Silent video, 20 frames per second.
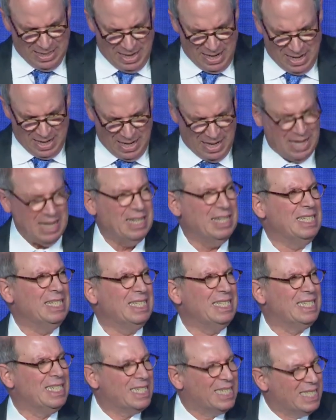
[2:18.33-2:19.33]

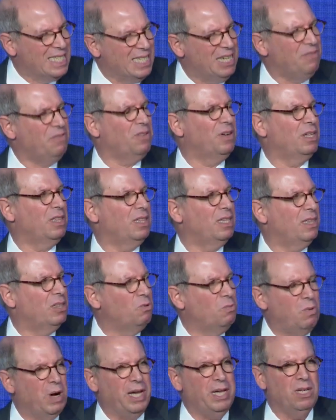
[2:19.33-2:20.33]
uh, is different than
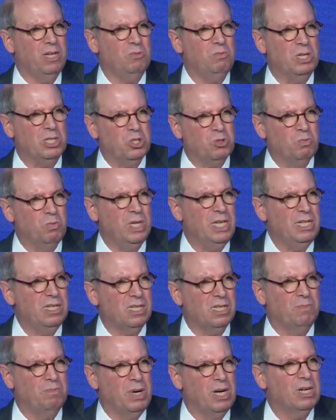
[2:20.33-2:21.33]
the way in which we
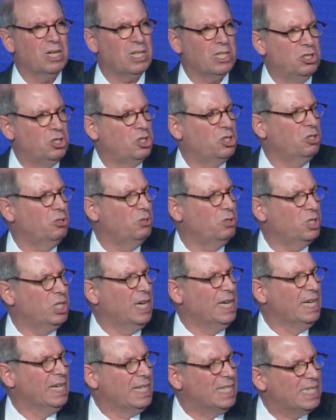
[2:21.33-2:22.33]
as American Jews
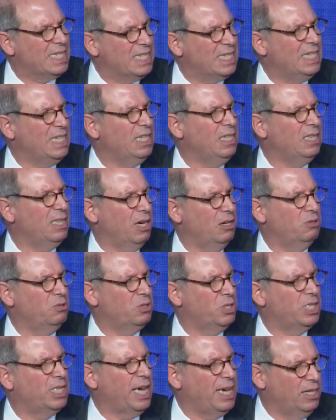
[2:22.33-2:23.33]
see
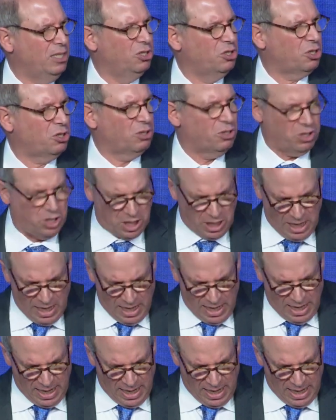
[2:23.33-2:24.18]
those dangers.